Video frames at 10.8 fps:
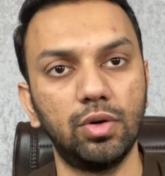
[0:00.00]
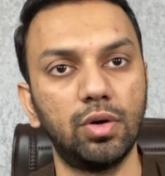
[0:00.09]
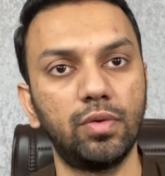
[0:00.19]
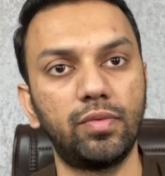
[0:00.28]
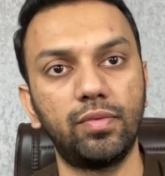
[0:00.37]

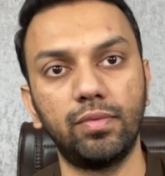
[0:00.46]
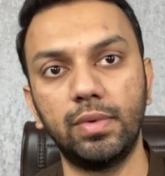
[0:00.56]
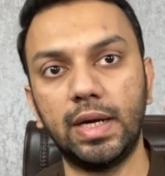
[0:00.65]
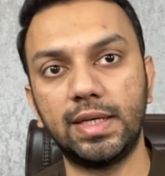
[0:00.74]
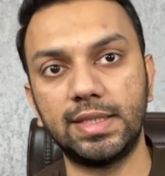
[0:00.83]
of
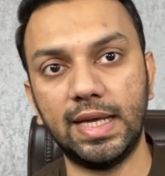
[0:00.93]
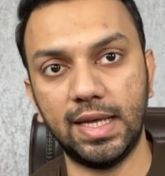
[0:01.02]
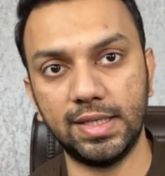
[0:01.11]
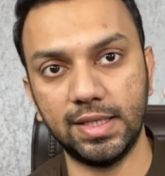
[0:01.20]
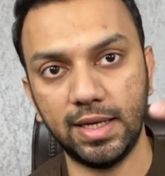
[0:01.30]
let's
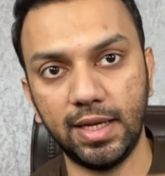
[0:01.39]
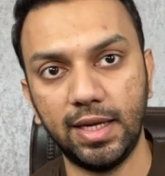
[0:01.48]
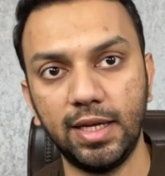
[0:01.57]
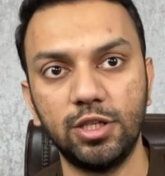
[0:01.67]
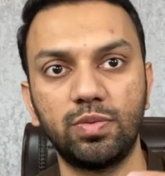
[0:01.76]
say SN
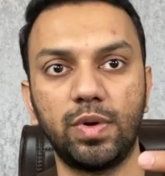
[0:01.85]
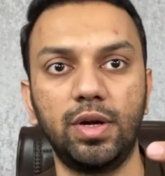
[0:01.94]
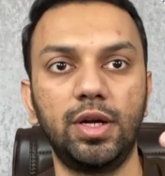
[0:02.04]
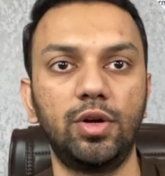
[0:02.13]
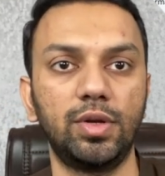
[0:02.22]
A is
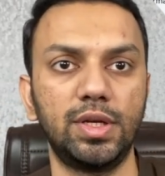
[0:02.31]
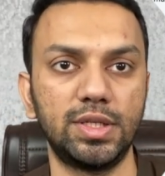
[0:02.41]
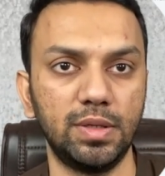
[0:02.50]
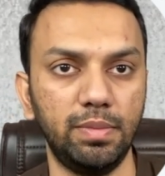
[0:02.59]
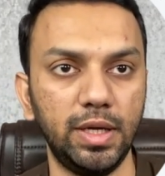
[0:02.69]
printed on
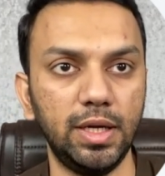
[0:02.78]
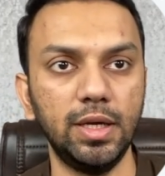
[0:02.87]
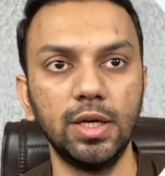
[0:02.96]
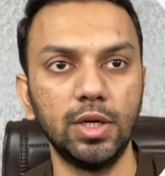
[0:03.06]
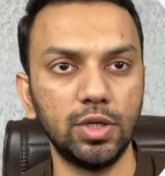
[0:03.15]
SN B.
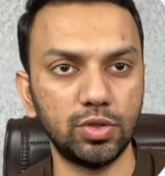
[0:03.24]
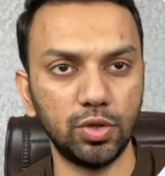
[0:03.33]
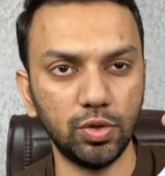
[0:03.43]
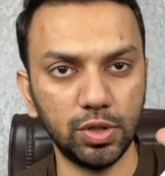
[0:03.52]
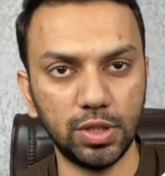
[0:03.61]
So
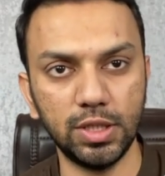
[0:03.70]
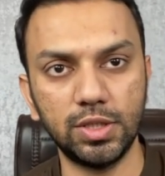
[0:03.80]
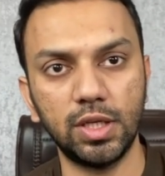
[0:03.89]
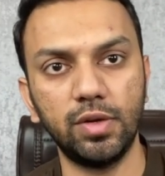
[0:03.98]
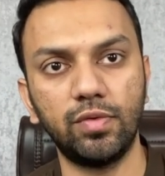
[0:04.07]
due to these
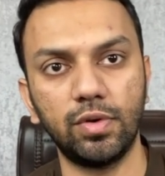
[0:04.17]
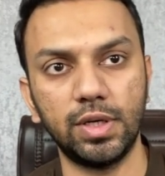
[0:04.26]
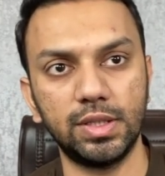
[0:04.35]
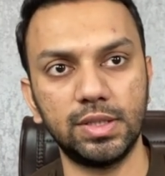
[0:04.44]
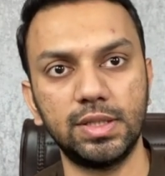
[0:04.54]
3-4
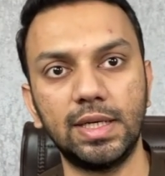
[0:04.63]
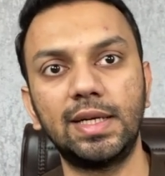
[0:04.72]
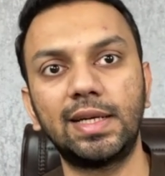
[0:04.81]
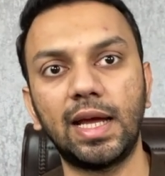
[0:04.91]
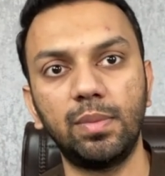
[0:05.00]
reasons
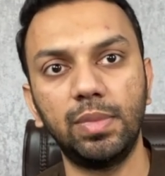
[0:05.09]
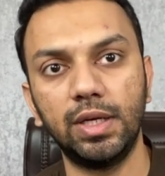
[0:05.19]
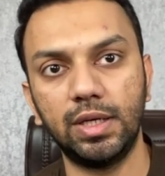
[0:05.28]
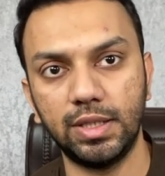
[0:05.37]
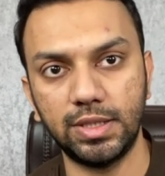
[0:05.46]
it can
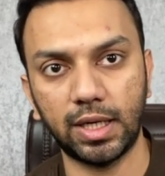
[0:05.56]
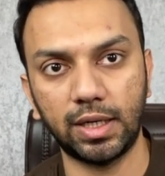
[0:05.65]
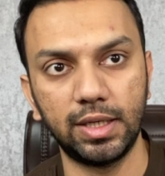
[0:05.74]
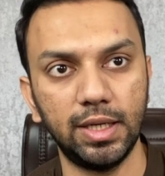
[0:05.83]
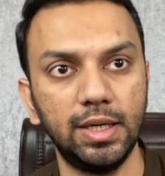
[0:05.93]
be
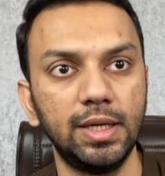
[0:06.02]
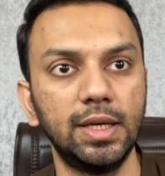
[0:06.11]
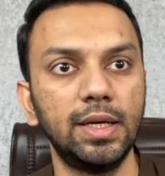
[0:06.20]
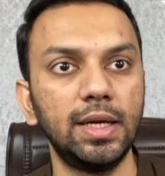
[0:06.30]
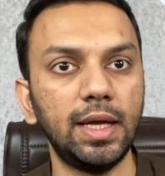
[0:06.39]
rejected,
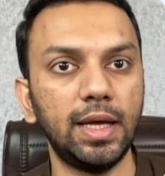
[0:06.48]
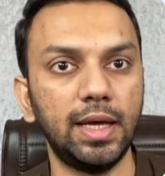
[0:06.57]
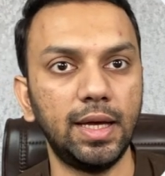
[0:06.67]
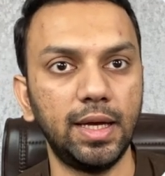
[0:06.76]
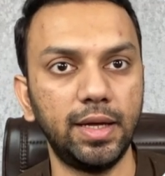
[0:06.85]

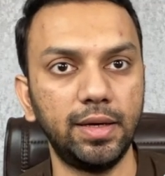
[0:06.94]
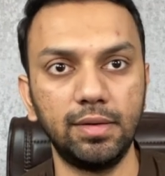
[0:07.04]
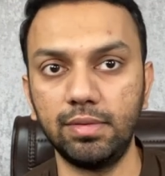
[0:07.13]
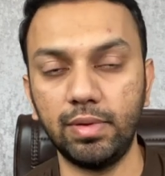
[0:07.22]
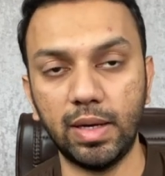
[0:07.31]

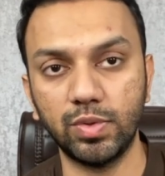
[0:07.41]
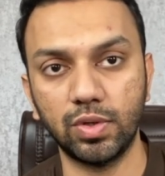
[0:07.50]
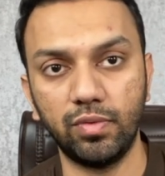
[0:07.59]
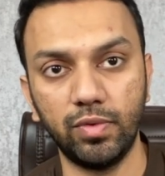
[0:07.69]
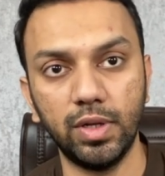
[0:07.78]
and
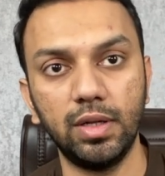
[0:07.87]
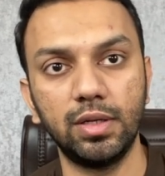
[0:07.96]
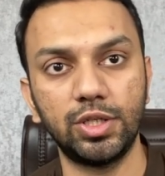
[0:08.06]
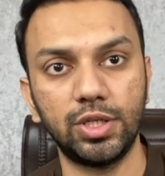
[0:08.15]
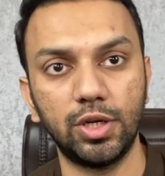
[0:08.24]
Amazon
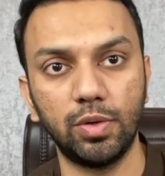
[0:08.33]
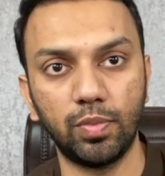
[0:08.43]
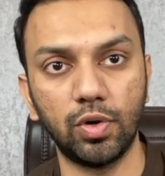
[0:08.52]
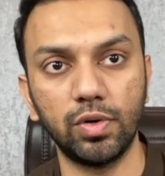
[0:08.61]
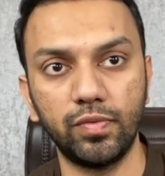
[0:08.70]
will share
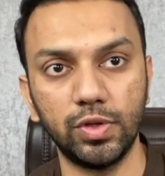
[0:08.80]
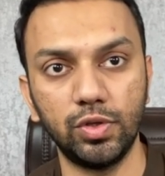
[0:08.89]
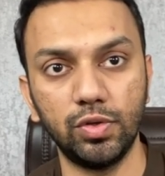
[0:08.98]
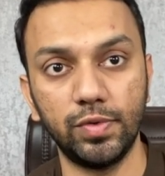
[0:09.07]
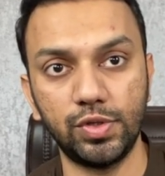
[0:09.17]
report with
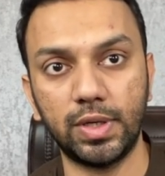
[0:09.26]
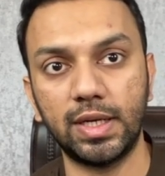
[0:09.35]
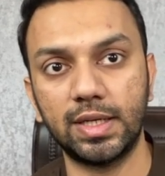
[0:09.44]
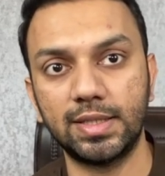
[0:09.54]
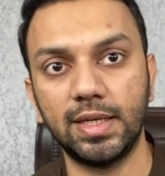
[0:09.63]
you, which you
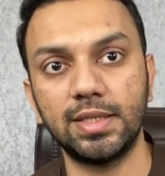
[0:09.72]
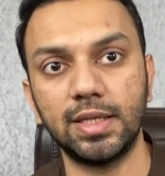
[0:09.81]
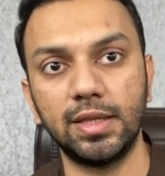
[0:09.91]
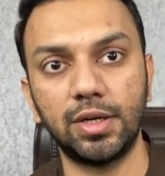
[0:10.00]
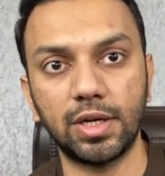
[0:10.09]
can access
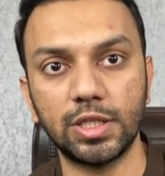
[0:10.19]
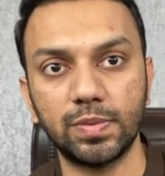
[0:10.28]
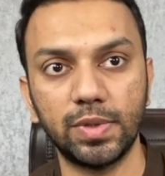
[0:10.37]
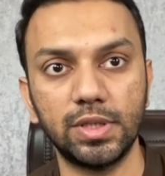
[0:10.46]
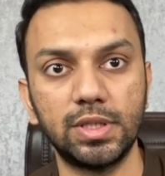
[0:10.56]
in the
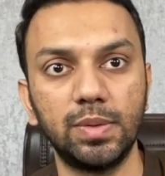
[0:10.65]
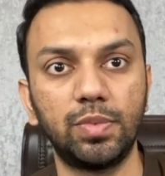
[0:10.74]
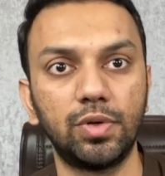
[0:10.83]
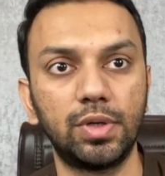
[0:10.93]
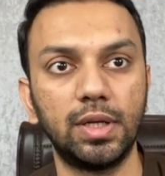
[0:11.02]
transparency
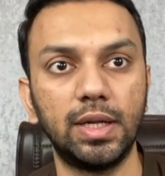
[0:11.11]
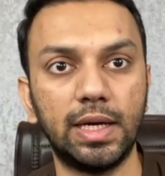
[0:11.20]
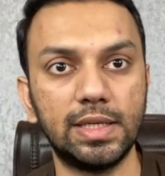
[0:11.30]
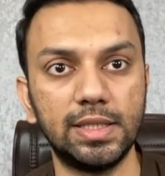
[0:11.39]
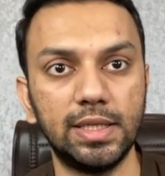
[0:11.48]
portal
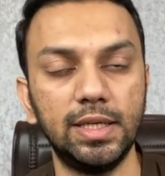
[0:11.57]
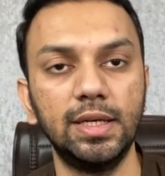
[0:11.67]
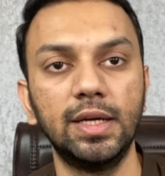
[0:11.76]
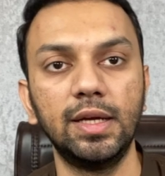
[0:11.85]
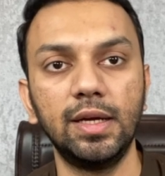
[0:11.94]
and see
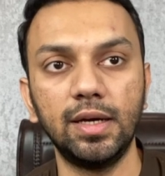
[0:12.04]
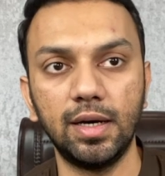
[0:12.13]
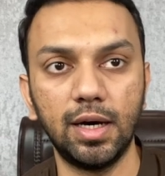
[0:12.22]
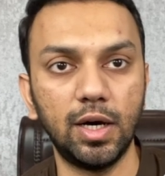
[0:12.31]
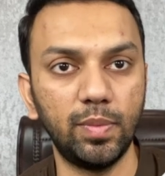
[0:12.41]

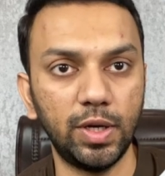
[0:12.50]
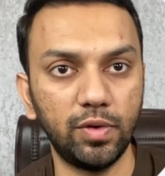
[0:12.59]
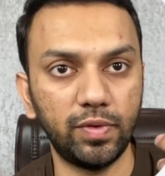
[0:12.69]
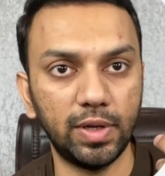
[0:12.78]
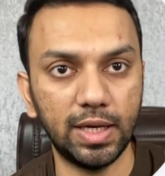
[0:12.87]
how many
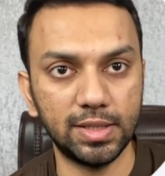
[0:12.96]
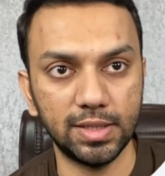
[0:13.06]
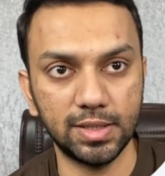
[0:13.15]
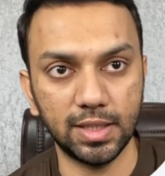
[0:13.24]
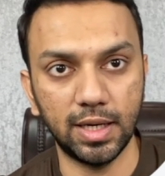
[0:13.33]
of your
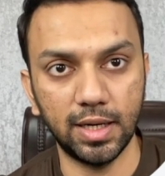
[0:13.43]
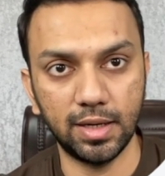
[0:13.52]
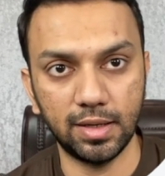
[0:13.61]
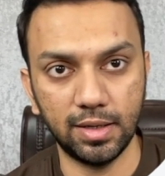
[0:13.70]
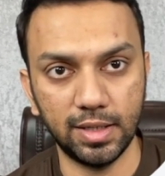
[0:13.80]
essence
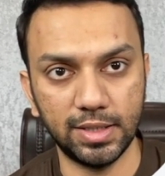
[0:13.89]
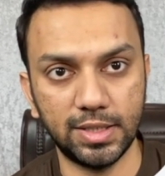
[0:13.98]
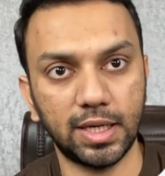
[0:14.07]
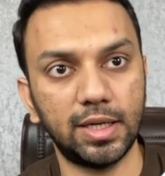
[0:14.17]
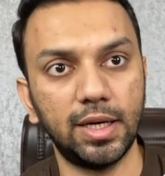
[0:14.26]
are
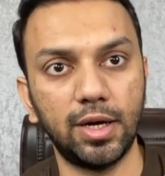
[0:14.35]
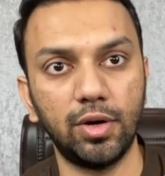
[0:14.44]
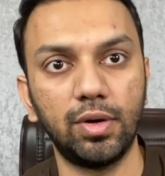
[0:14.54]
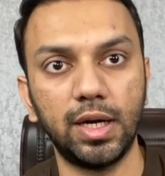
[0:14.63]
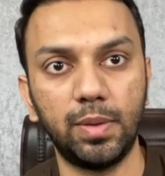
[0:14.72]
rejected and
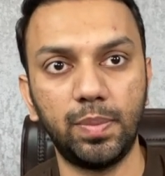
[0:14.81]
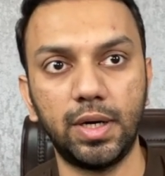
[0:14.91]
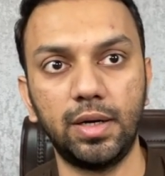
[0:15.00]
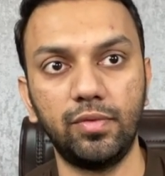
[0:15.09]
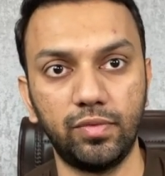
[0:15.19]
all that
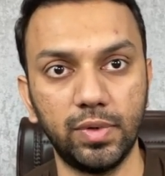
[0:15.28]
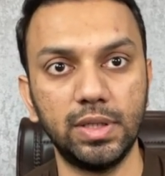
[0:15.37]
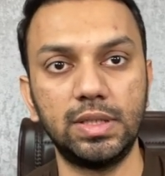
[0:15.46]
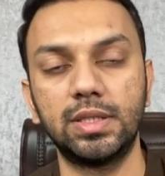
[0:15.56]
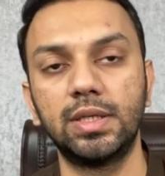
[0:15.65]
part.
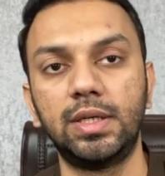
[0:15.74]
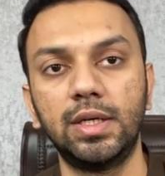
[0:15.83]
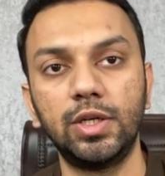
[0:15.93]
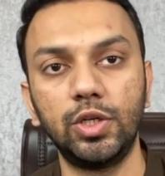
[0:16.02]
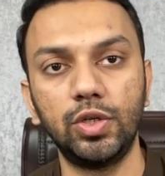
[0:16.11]
Once
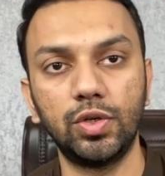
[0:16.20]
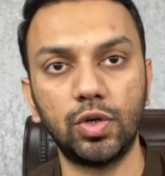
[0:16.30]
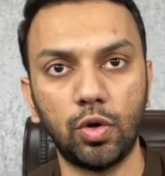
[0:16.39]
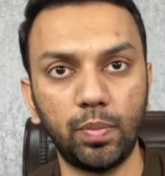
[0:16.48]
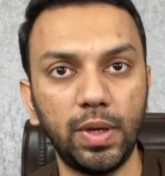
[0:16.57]
your
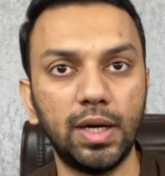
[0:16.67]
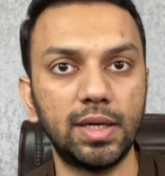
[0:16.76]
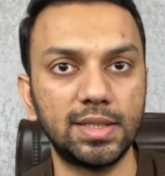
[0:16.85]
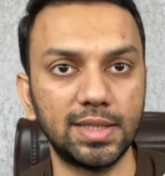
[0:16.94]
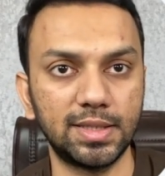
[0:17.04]

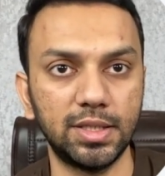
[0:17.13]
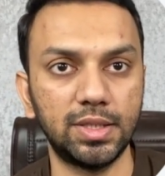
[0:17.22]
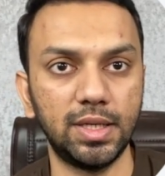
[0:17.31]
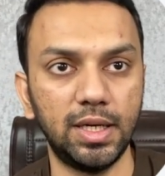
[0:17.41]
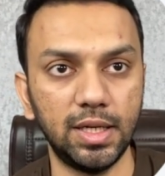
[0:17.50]
OPR
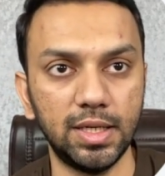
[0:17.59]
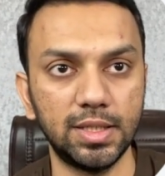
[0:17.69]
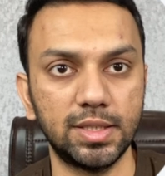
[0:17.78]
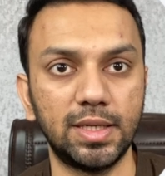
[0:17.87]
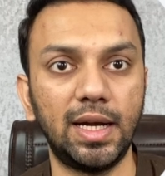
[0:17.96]
success rate
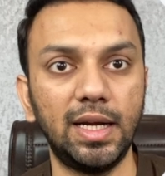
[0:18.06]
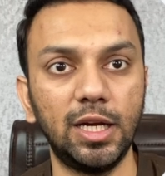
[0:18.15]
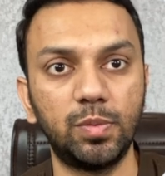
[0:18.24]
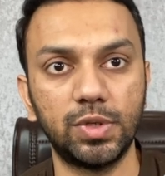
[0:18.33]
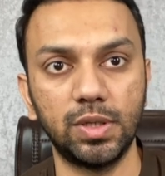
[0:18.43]
is
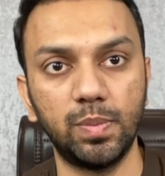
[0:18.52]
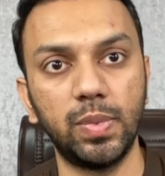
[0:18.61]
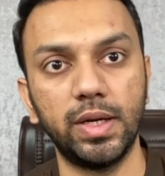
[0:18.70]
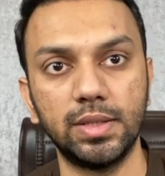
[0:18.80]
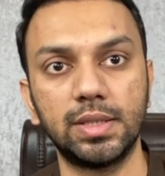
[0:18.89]
98%
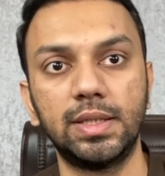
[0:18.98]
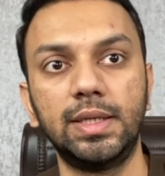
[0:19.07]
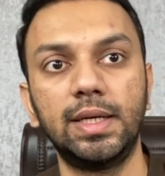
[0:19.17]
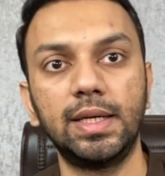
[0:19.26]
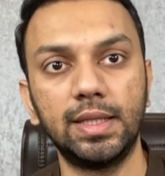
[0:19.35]
plus,
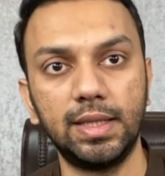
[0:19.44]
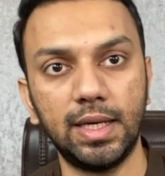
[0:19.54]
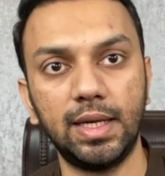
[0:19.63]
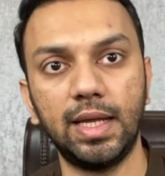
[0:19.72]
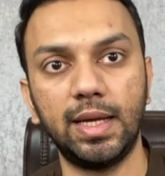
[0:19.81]

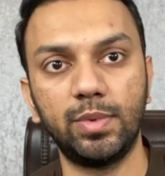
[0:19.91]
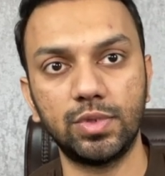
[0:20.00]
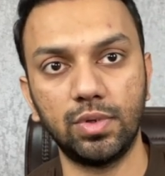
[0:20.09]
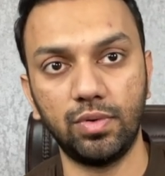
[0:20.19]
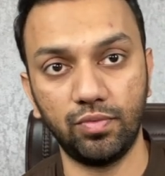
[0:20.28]
then
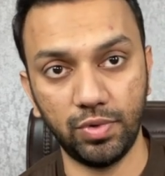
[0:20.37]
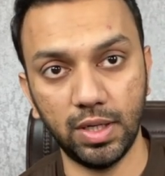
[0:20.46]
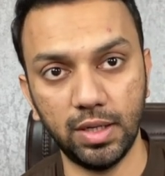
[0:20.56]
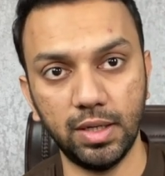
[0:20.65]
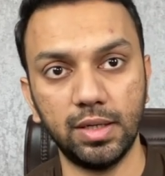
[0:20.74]
Amazon
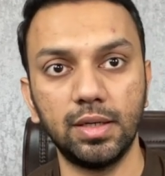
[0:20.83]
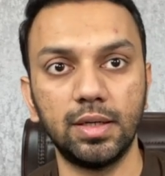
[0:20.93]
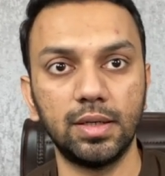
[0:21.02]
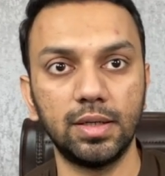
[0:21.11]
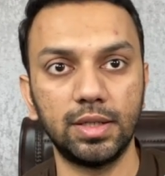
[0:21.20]

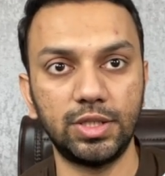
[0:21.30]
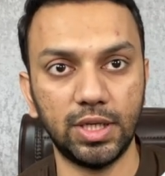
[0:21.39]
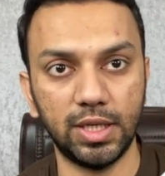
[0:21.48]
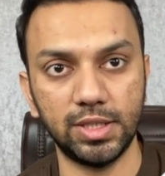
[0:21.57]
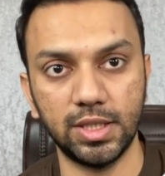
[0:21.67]
will
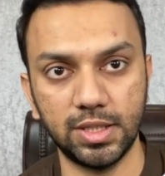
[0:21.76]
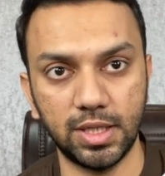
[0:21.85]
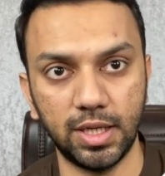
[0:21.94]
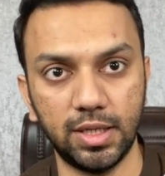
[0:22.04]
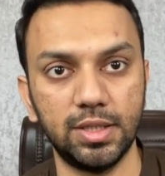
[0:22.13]
change the
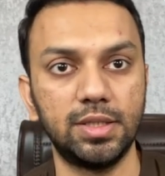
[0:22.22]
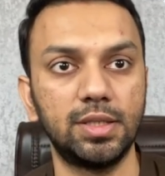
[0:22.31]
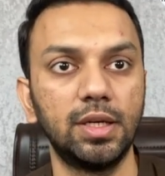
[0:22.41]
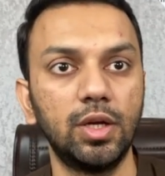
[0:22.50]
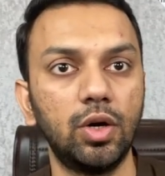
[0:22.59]
status
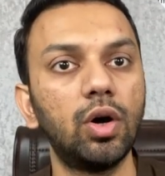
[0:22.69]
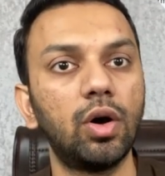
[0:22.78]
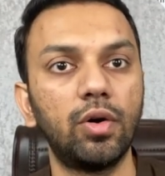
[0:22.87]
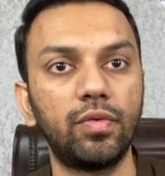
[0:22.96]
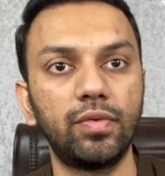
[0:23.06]

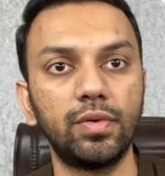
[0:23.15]
of